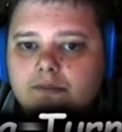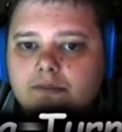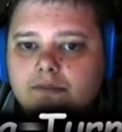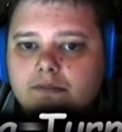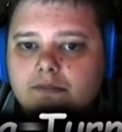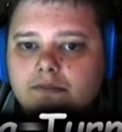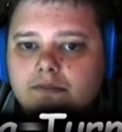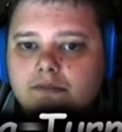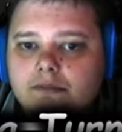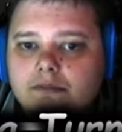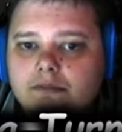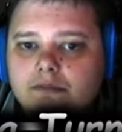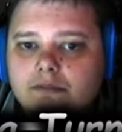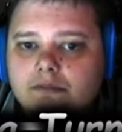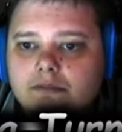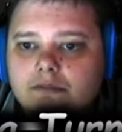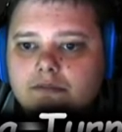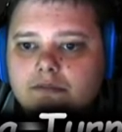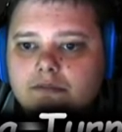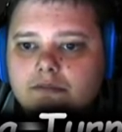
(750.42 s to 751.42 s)

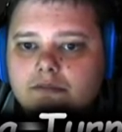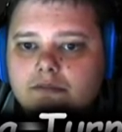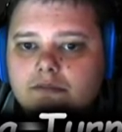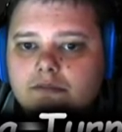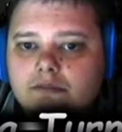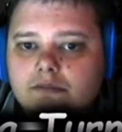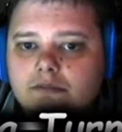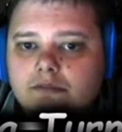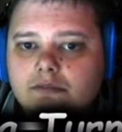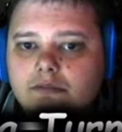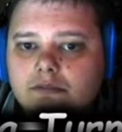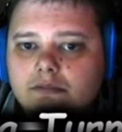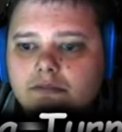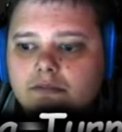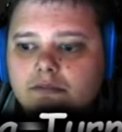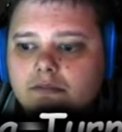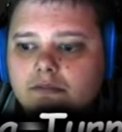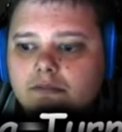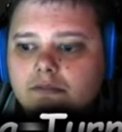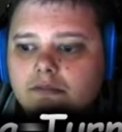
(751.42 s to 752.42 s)
(silence)